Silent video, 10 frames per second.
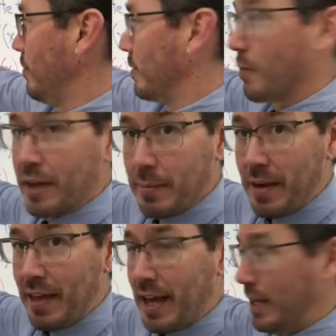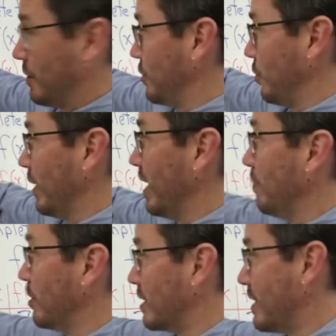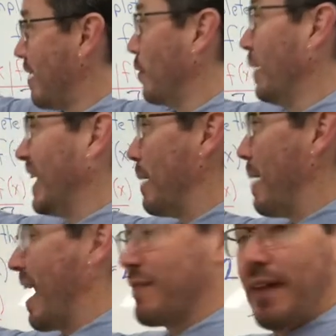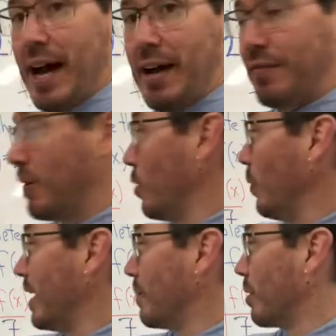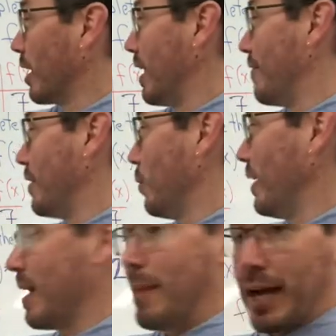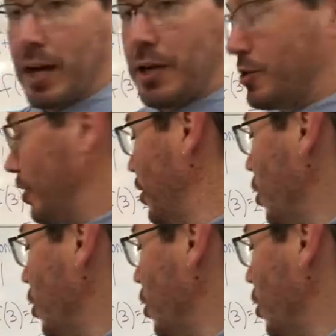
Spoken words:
So think about that here too. We input 7, we get back 5. We input 11, we get back 100.